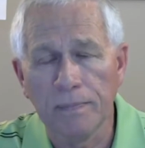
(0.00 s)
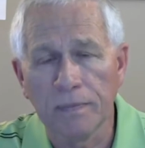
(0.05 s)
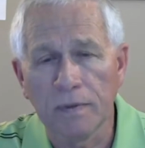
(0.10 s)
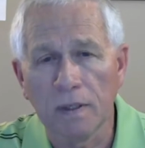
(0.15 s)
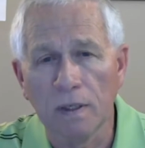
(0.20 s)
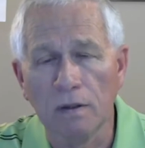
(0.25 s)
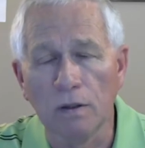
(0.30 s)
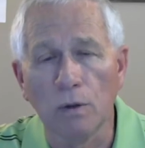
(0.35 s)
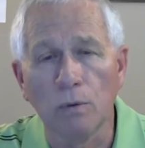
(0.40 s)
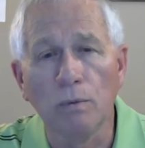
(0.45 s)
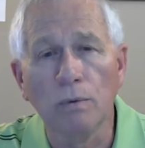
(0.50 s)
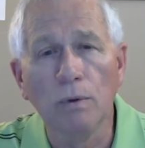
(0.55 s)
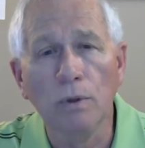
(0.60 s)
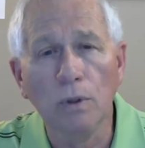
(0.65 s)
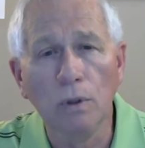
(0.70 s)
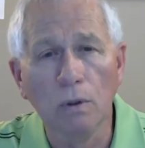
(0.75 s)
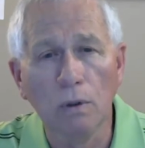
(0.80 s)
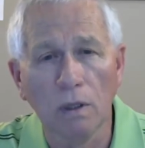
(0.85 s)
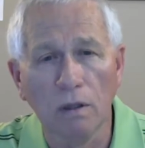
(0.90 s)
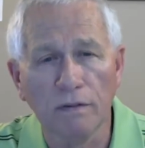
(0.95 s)
The
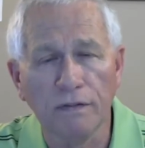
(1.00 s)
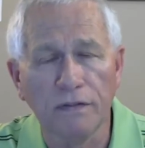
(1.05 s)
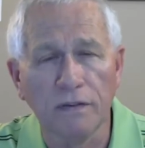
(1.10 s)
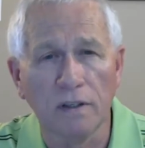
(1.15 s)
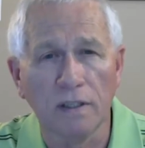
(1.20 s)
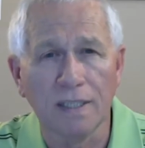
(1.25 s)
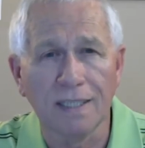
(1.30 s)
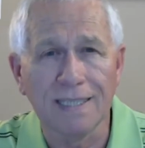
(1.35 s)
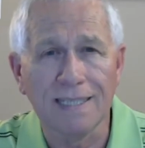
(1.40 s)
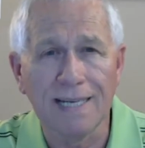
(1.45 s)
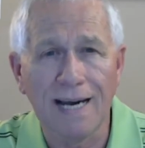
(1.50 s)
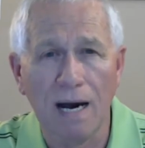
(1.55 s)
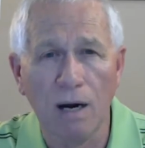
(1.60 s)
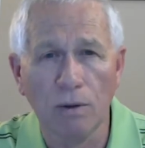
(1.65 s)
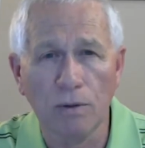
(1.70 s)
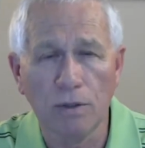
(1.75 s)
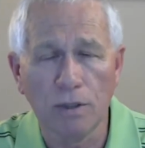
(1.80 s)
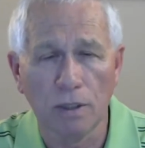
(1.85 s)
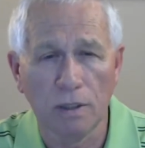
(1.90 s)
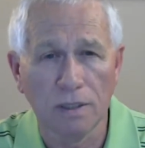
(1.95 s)
rule for the
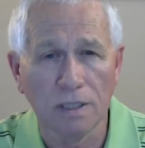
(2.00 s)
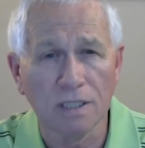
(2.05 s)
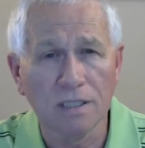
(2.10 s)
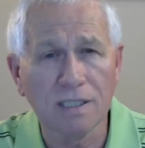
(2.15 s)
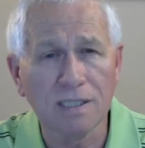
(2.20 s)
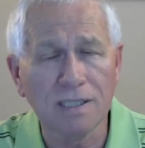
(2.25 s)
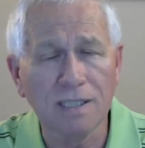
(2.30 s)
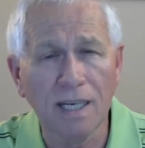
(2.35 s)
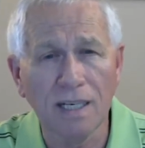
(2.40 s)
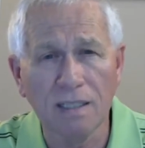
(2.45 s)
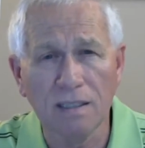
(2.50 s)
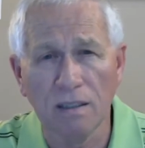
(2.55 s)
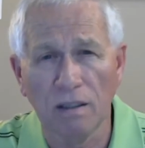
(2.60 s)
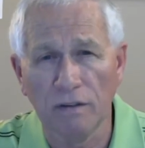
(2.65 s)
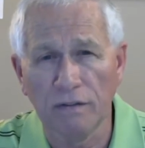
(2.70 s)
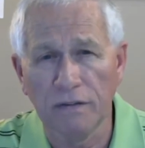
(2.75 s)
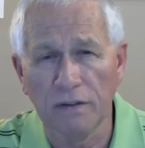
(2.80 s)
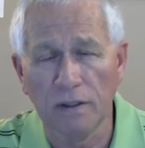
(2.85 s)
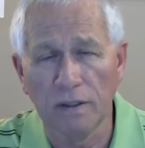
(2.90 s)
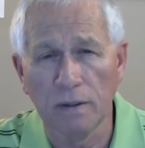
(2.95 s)
downturn, the
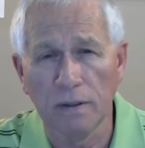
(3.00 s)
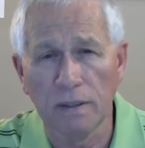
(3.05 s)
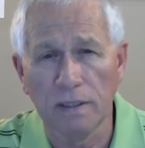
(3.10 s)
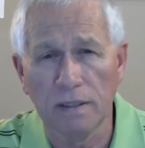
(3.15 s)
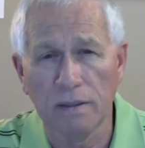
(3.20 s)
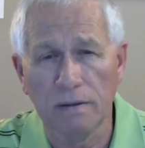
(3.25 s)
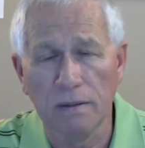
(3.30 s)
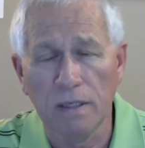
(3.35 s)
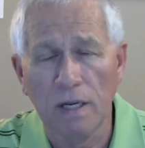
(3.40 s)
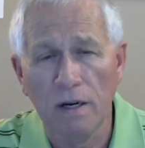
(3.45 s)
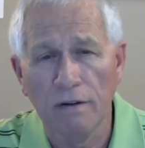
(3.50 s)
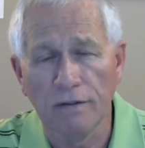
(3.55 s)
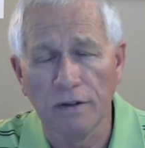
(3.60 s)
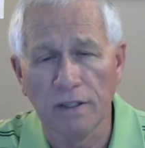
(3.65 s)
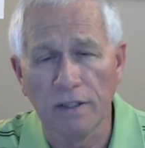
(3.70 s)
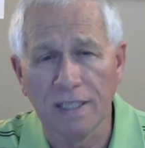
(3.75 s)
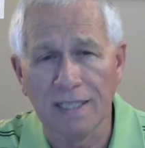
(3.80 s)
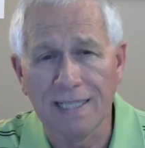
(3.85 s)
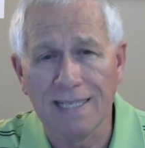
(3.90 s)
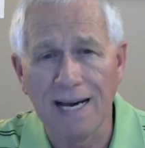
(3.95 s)
signal for the
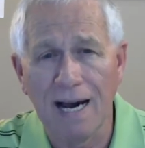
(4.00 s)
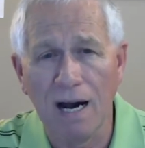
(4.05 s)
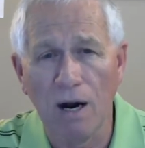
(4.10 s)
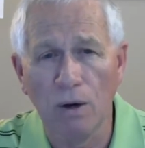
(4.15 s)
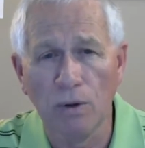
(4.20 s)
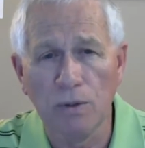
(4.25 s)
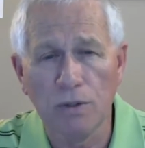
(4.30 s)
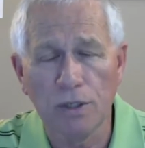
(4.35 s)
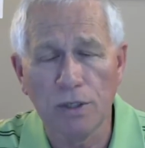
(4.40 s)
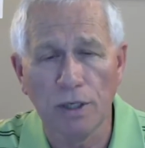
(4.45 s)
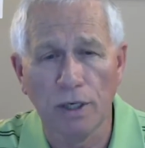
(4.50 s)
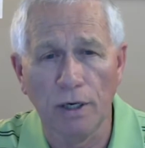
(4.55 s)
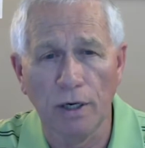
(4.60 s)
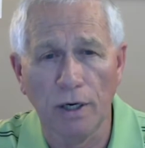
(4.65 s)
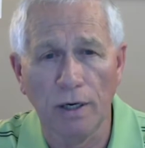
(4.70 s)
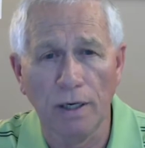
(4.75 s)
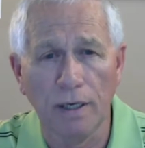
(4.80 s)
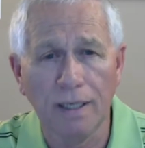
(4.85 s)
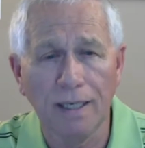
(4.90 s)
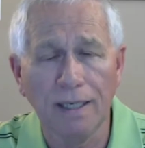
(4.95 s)

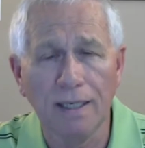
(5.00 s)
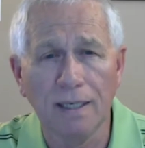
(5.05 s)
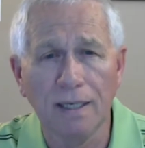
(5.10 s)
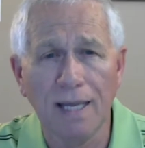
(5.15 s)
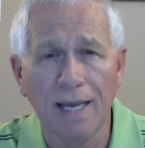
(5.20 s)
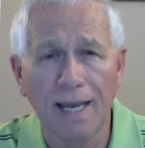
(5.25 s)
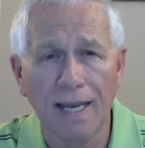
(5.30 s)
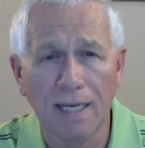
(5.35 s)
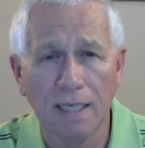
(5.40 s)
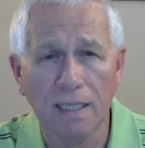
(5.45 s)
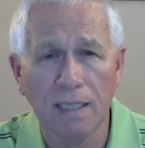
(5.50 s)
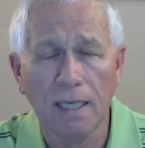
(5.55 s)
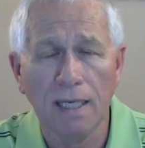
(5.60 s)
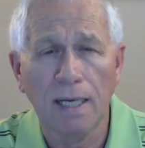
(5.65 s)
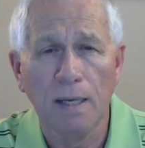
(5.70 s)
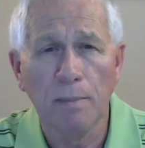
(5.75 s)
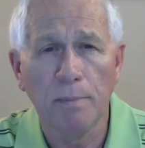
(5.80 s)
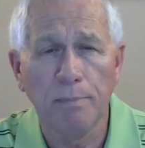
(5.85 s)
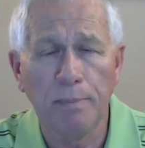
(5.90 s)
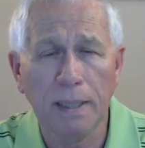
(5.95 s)
downturn in a
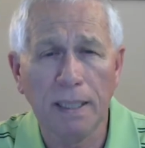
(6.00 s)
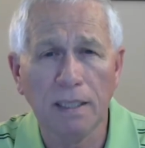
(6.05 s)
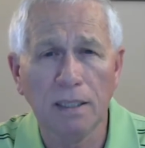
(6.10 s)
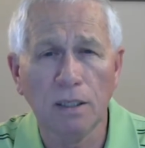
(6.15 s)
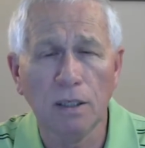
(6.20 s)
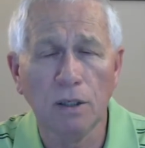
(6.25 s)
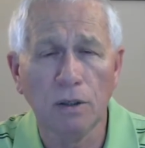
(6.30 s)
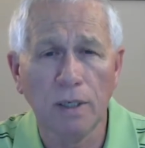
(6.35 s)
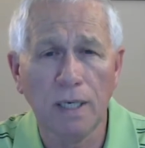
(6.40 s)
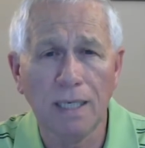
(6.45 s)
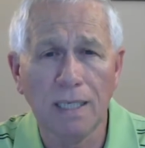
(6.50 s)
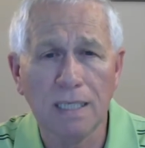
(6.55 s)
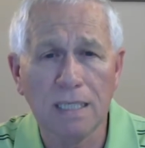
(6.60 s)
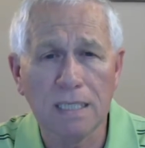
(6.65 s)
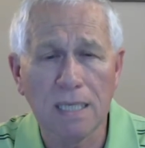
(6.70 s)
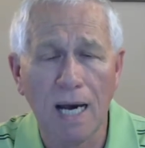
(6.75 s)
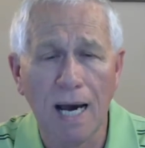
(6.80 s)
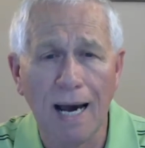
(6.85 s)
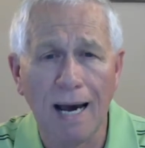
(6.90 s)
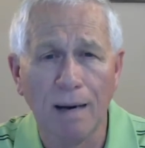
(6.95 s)
pink-green
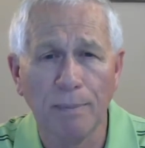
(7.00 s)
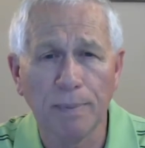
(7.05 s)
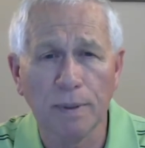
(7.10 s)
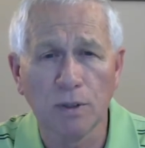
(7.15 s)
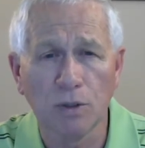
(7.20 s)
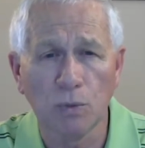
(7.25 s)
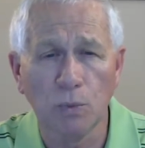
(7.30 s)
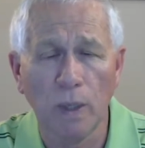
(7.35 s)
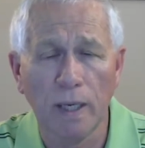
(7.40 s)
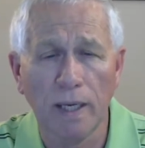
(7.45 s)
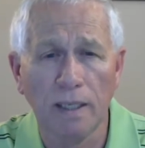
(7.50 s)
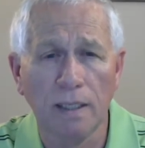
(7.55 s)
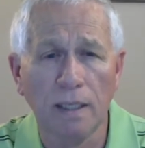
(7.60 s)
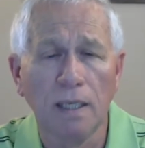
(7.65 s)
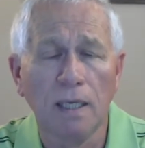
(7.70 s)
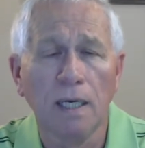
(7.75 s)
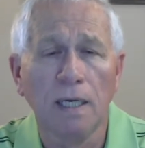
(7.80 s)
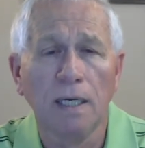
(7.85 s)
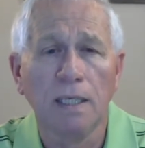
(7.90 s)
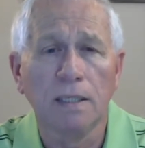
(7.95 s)
top is when
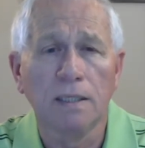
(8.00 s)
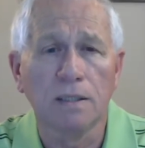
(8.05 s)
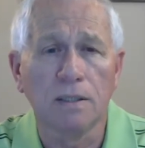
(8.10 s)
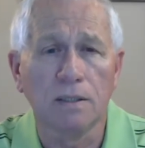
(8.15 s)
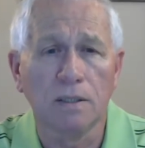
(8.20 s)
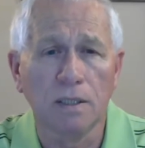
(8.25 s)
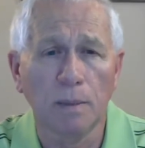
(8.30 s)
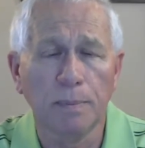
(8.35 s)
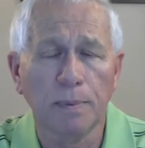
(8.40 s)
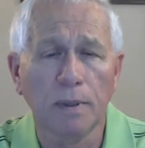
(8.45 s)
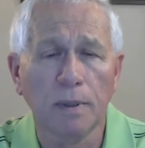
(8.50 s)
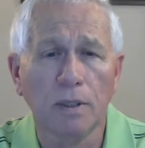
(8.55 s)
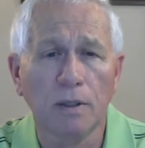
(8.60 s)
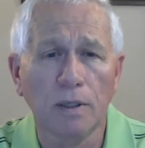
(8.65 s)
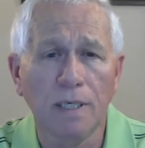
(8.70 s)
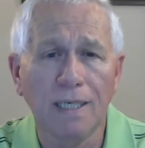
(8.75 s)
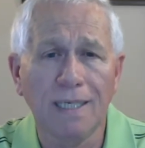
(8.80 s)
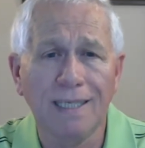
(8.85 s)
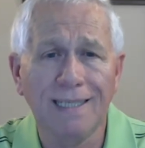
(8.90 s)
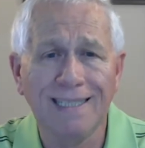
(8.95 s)
zip
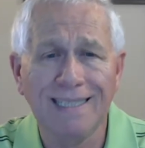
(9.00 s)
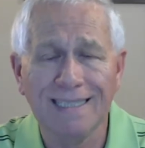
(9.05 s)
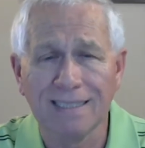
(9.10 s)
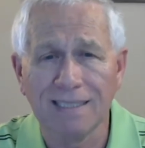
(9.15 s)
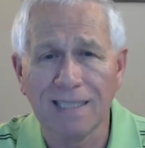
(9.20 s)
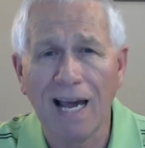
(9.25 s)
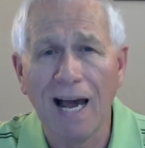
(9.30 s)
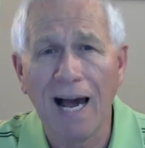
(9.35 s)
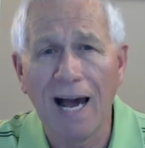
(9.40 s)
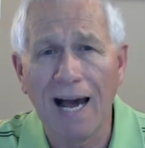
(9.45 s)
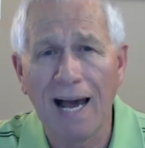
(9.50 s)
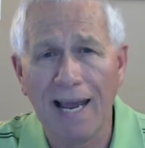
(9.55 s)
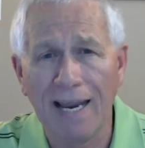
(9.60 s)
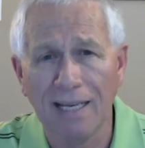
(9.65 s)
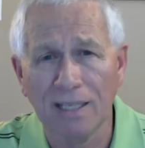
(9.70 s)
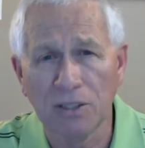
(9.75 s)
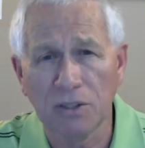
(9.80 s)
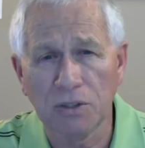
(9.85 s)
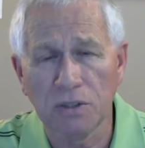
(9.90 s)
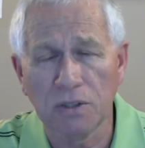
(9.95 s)
green is
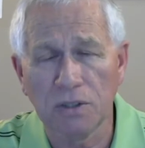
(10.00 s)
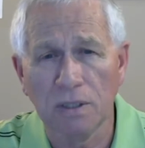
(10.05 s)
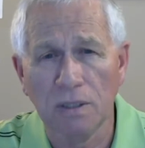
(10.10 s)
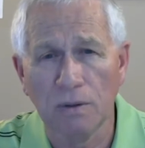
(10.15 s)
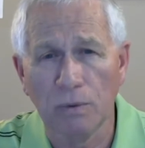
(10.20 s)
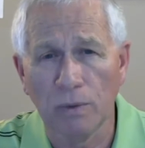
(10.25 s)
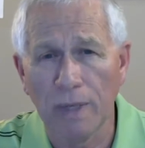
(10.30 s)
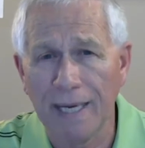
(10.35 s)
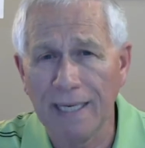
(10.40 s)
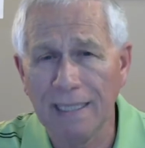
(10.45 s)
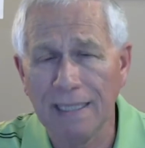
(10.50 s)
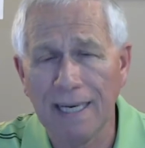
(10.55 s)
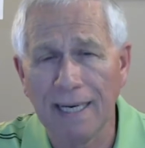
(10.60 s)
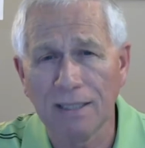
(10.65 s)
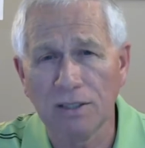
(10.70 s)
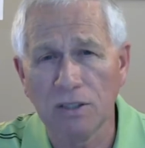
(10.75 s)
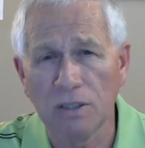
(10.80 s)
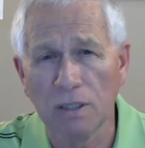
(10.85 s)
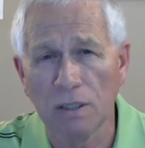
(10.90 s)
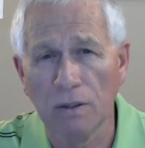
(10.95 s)
highest right
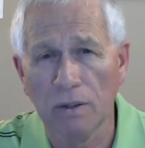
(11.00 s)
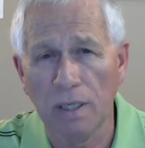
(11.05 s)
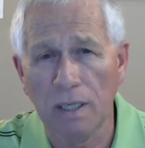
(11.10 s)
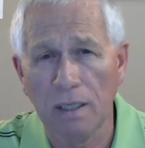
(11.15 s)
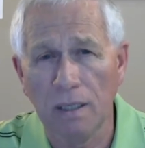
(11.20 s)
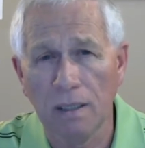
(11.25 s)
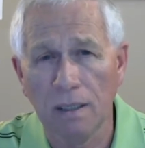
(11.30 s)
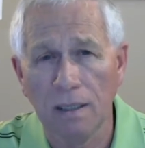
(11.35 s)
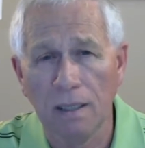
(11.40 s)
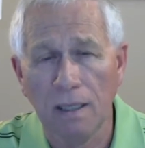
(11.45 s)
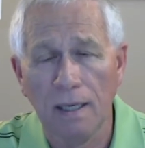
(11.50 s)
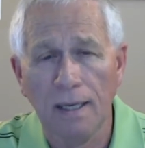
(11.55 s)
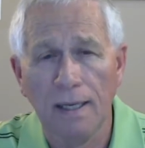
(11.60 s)
next to green.